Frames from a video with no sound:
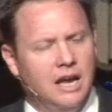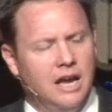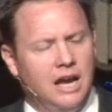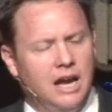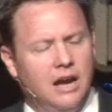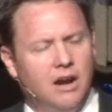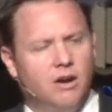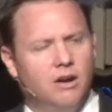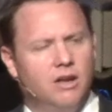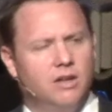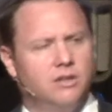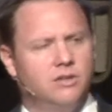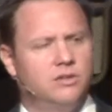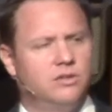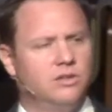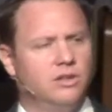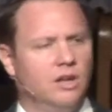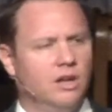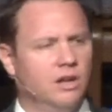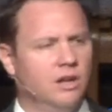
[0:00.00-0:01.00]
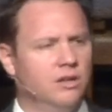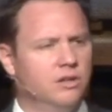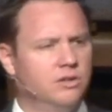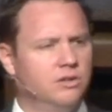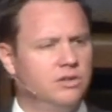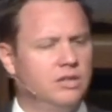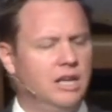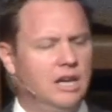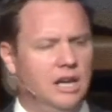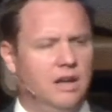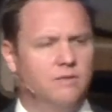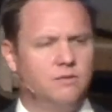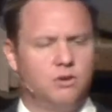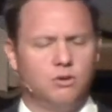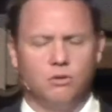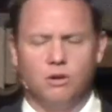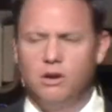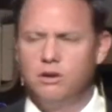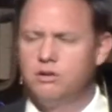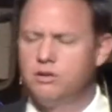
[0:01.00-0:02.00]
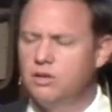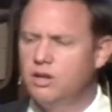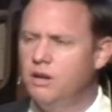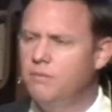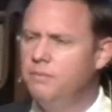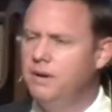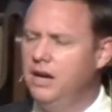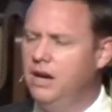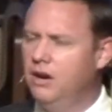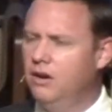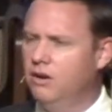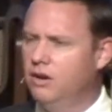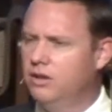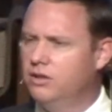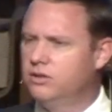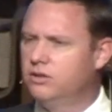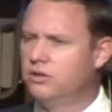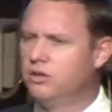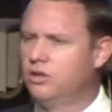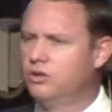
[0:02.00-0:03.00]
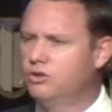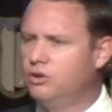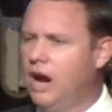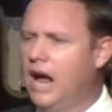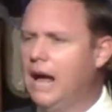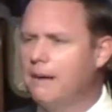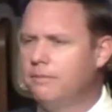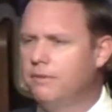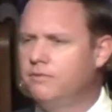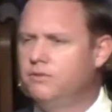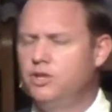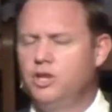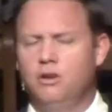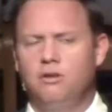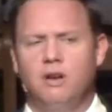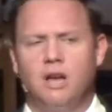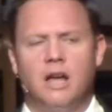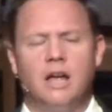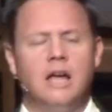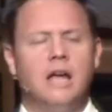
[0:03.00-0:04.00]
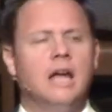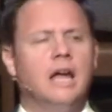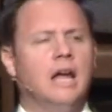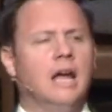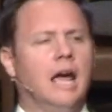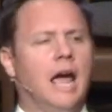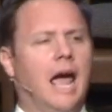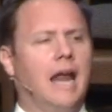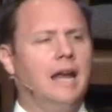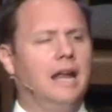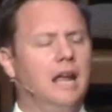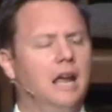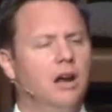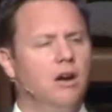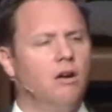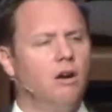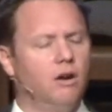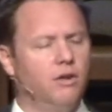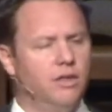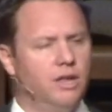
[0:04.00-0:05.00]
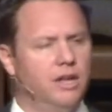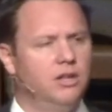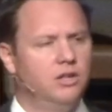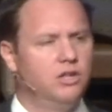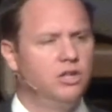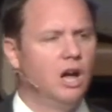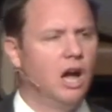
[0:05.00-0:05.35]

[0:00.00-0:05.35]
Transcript: Here is the city of Jerusalem, here is the tribe of Judah, and here are these